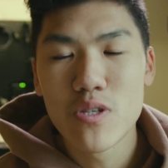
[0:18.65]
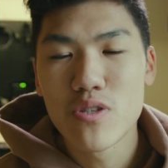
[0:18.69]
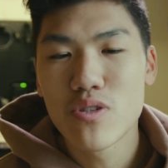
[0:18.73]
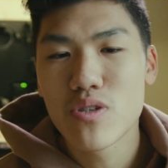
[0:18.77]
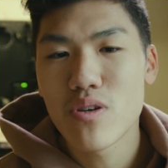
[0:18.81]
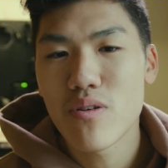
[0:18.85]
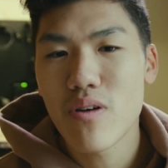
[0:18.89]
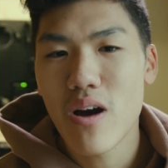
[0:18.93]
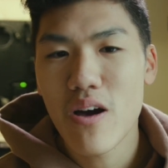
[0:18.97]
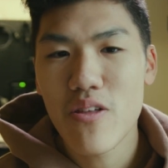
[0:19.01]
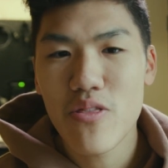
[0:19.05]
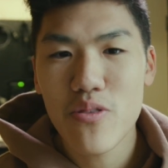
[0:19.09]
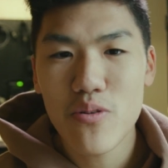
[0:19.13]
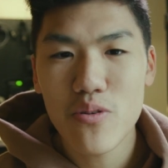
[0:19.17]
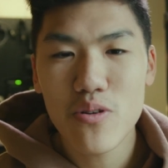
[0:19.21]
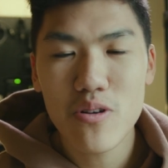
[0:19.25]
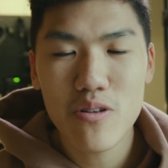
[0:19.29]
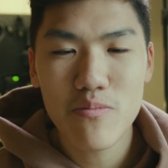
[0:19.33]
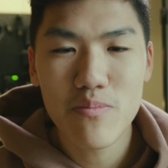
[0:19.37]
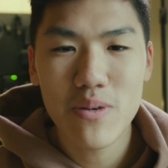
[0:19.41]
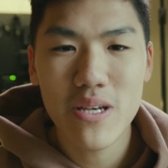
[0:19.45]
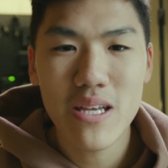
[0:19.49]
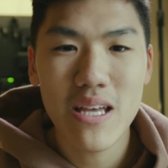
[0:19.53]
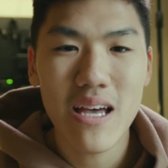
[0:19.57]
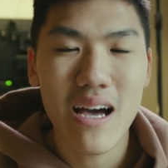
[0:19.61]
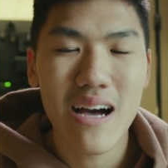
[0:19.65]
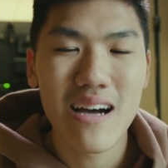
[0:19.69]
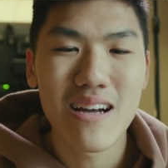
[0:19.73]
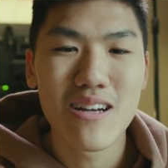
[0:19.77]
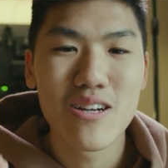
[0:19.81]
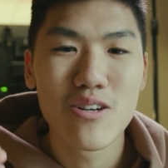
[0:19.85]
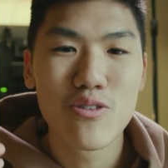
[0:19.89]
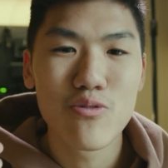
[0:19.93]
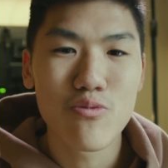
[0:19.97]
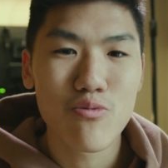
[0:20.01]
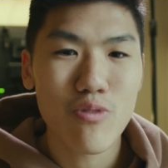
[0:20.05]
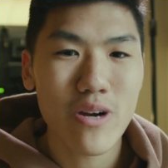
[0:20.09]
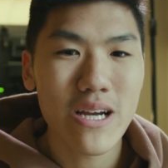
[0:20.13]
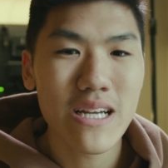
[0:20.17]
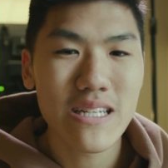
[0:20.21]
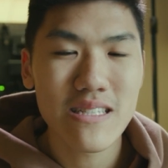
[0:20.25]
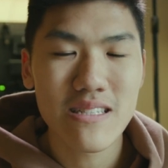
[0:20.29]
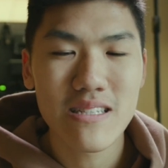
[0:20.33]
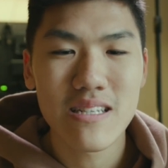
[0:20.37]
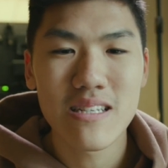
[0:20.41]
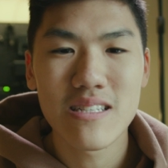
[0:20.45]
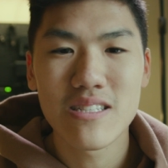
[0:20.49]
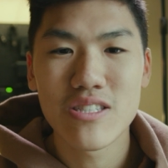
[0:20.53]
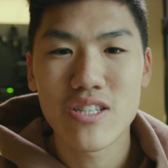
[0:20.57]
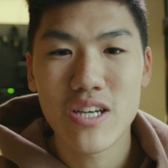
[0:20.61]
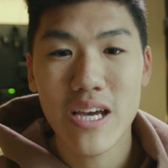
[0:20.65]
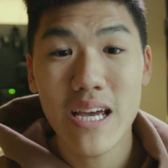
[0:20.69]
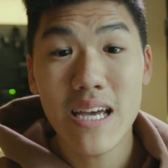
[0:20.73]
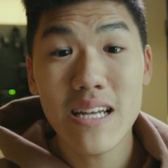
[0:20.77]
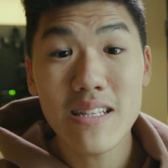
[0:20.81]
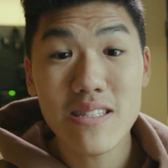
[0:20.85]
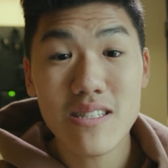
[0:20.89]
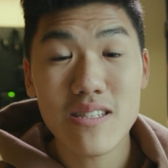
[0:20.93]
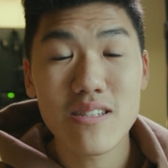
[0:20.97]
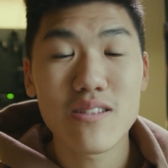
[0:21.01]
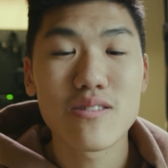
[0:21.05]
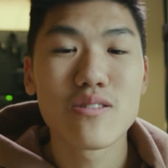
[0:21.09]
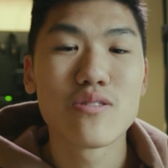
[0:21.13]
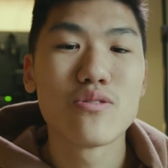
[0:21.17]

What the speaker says: so I thought it'd be a great chance